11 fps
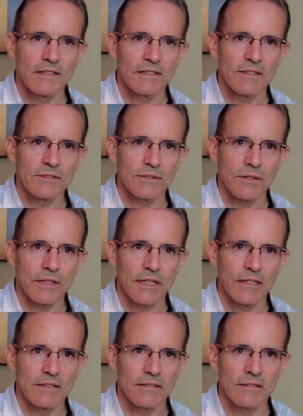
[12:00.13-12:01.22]
Essential
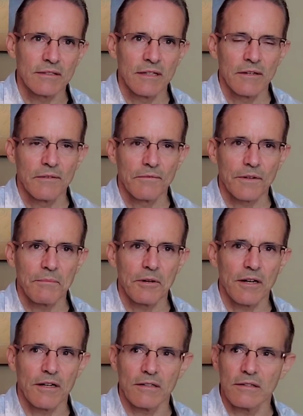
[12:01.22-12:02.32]
Oils, Free
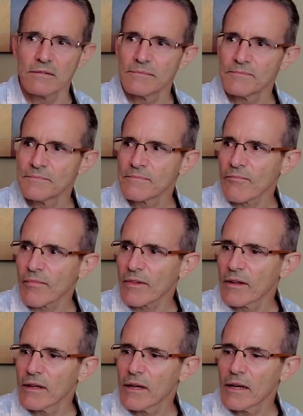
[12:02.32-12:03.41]
Mart,
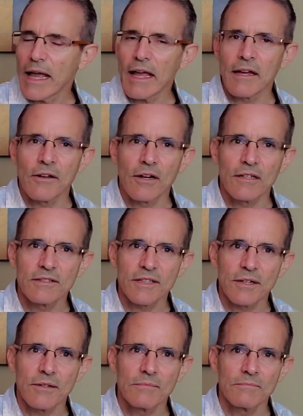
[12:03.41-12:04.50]
and
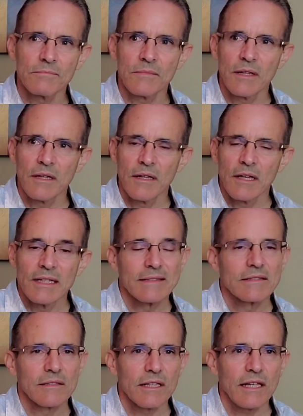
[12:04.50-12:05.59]
also
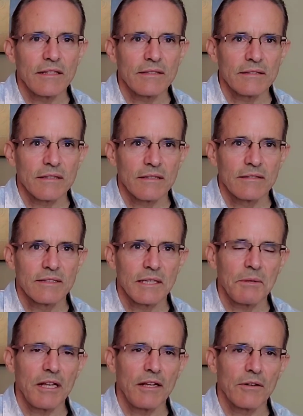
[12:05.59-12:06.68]
Zalise
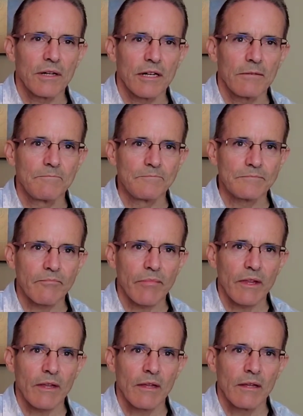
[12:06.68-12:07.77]
CBD oil,
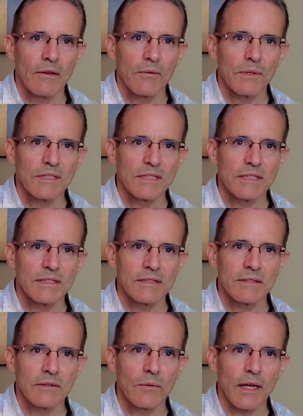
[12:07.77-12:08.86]
which is
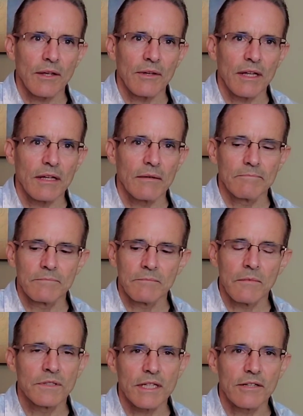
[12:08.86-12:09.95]
quite unique,
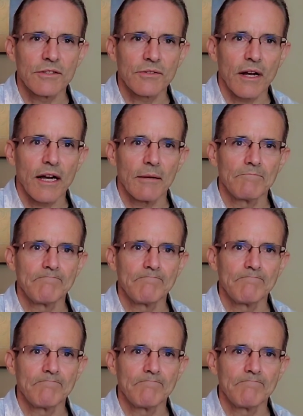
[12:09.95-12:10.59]
which I'll describe.